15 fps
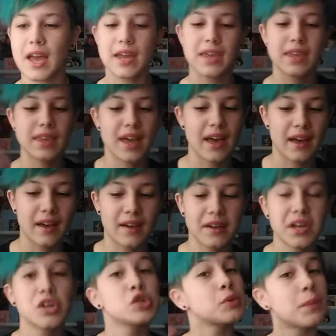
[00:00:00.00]
Yeah.
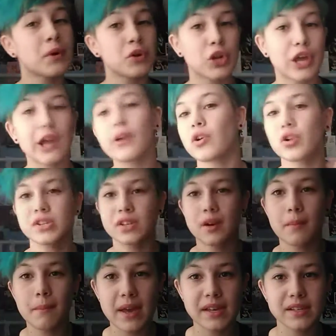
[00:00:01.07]
So Boku no Hero is an
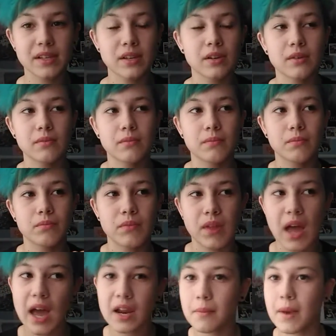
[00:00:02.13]
amazing
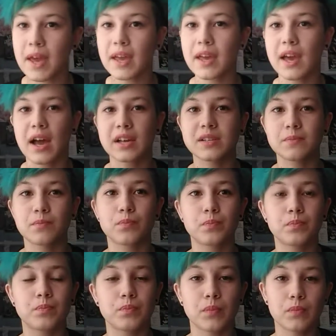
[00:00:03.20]
anime. It has
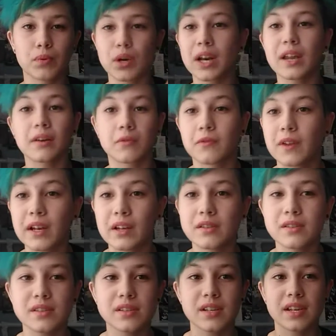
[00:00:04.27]
brilliant
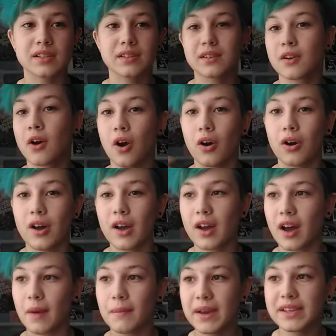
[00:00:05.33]
villains. It's got
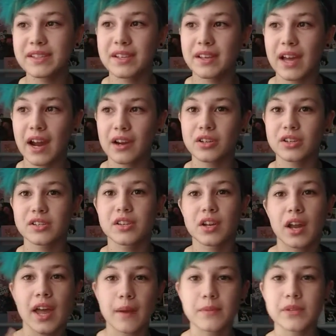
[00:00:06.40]
amazing characters that
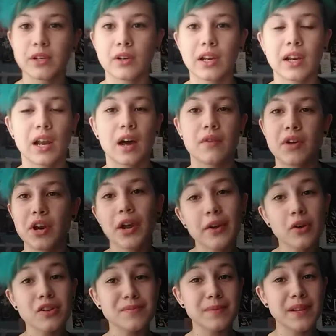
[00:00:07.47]
I absolutely love. And I
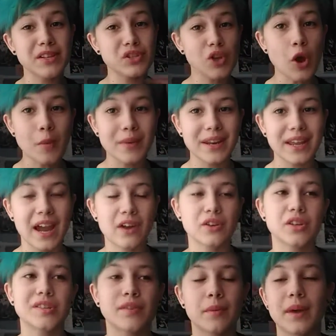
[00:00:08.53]
cosplay so many
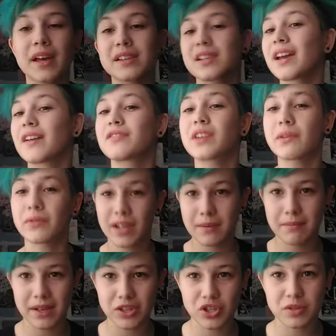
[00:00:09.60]
characters from it, as I have definitely
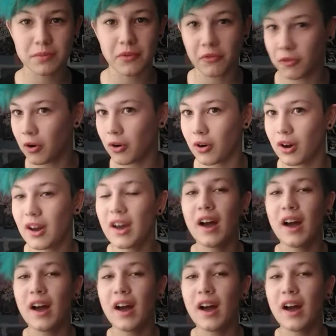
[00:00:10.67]
mentioned before.